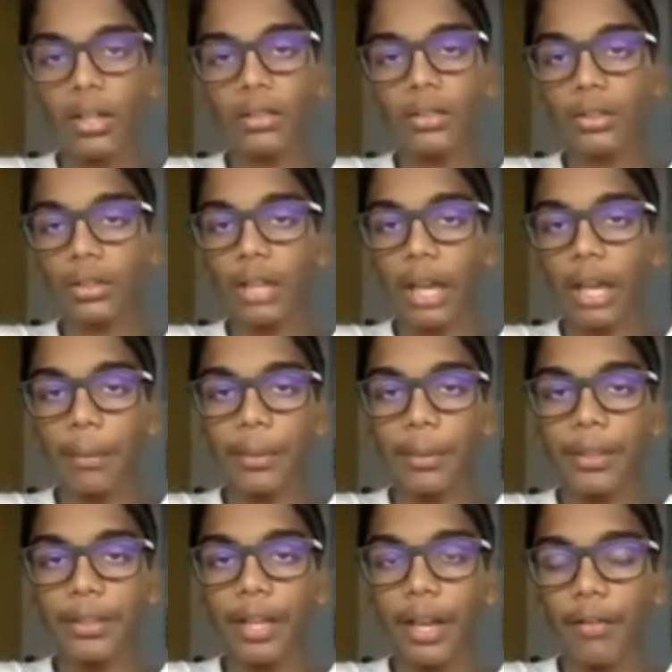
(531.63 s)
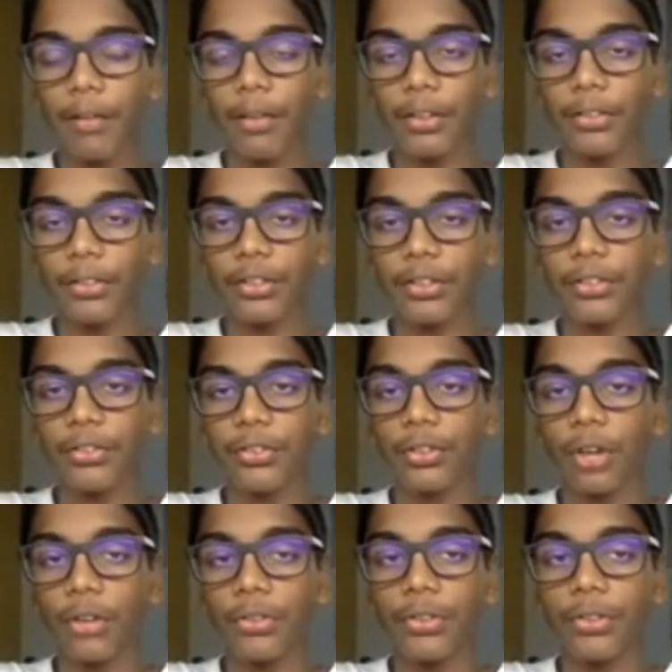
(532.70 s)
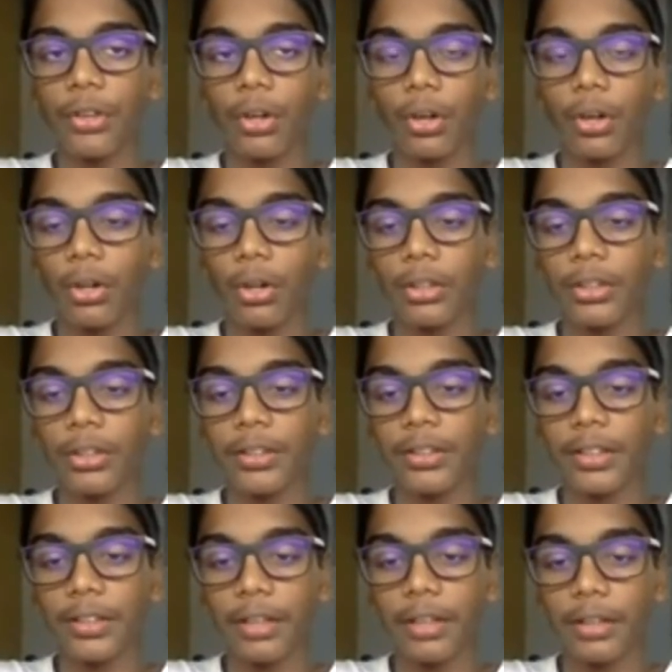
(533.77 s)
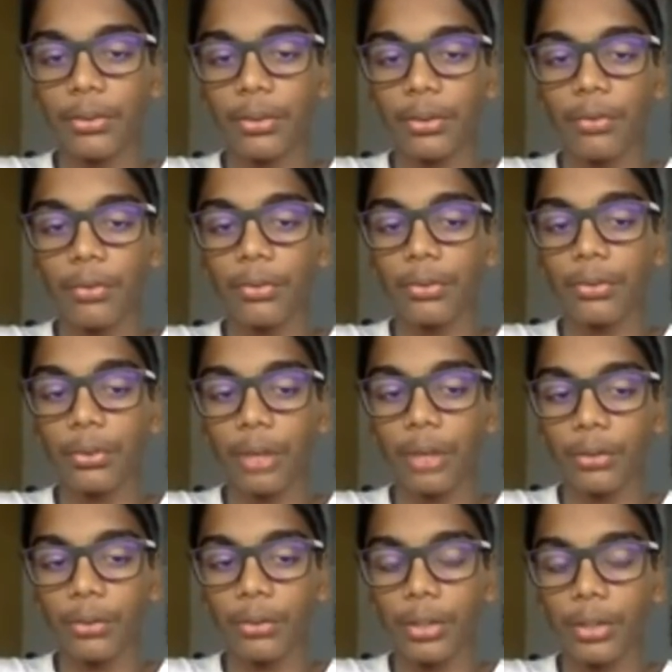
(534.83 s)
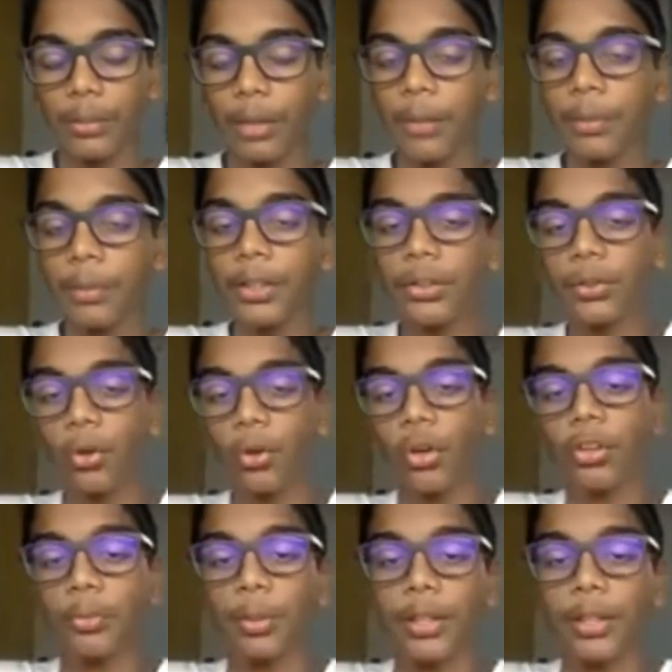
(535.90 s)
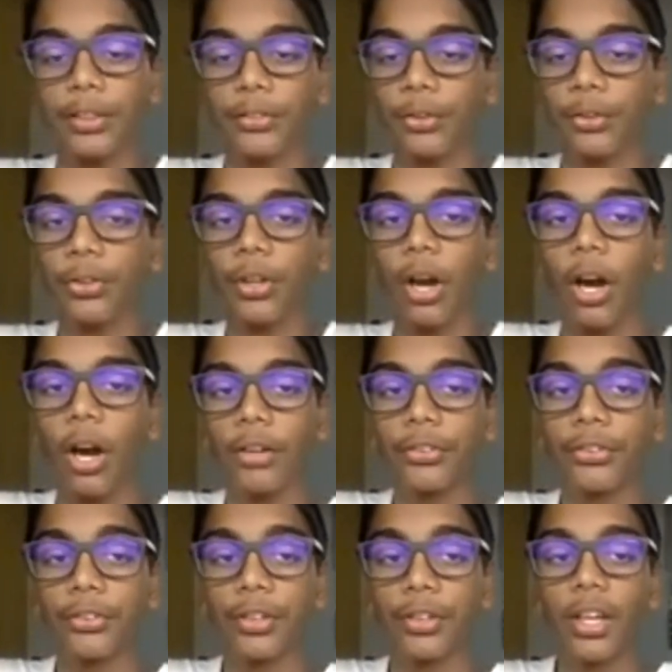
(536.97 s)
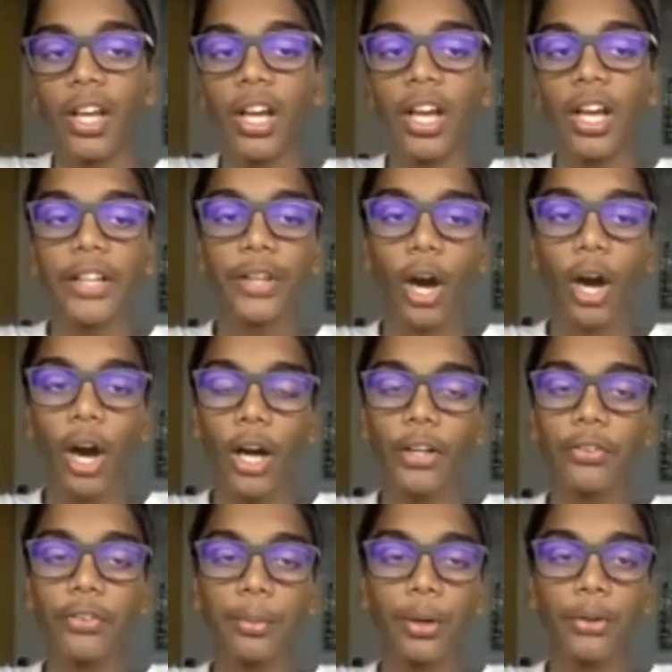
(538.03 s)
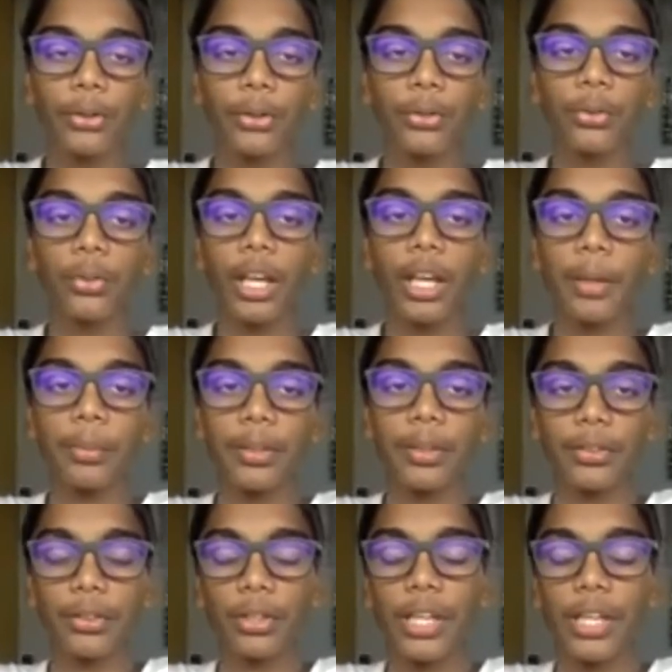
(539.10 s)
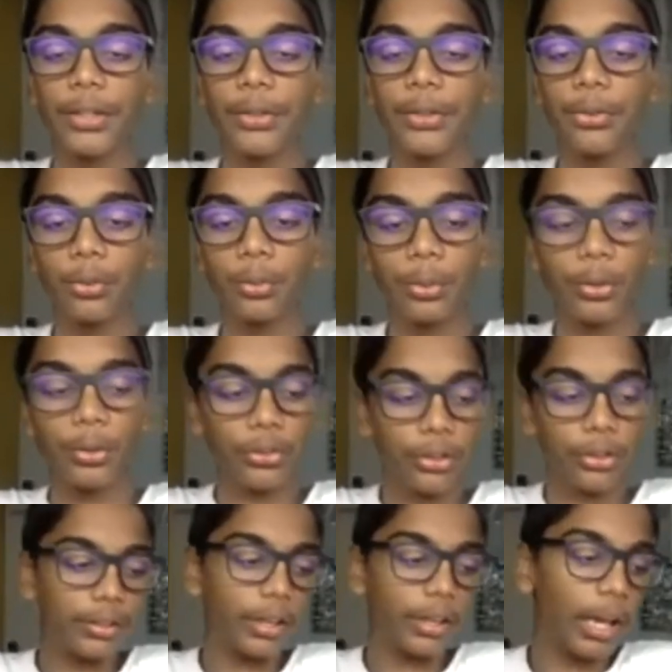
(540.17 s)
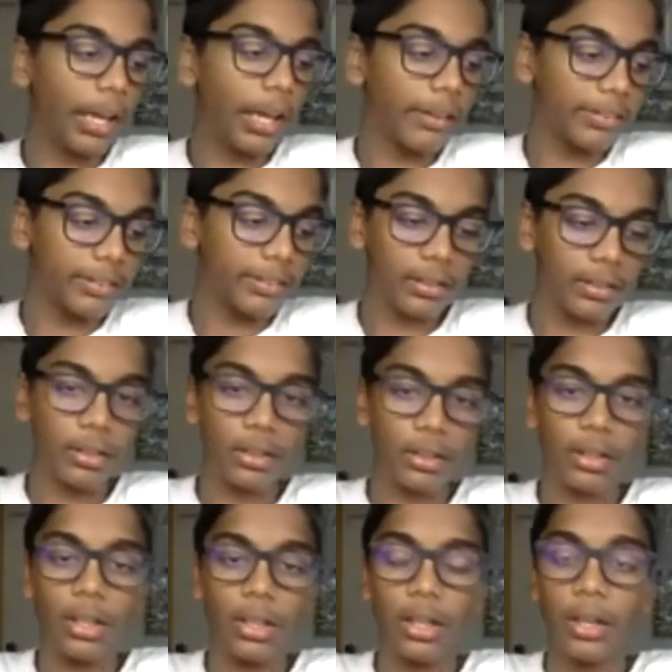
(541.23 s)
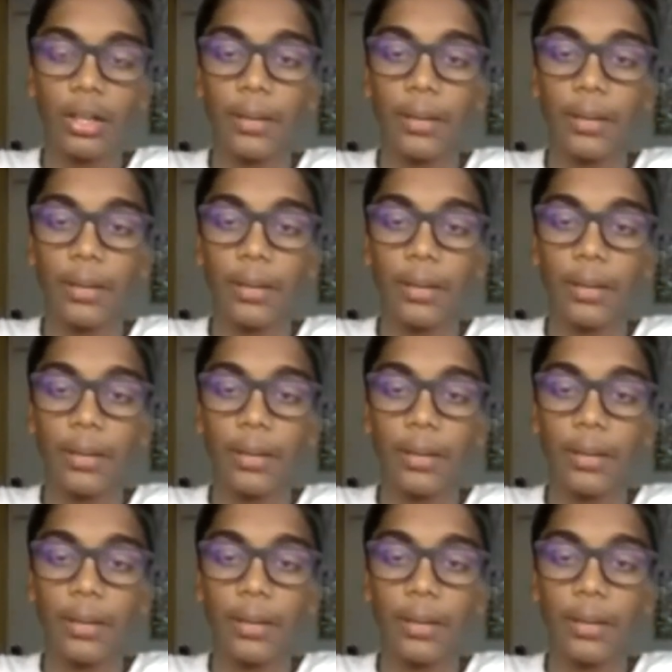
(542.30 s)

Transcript: climbing the Everest is not the only thing that you can do. It might be the tallest, but it's not the hardest. The hardest mountain to climb is K2 because it has a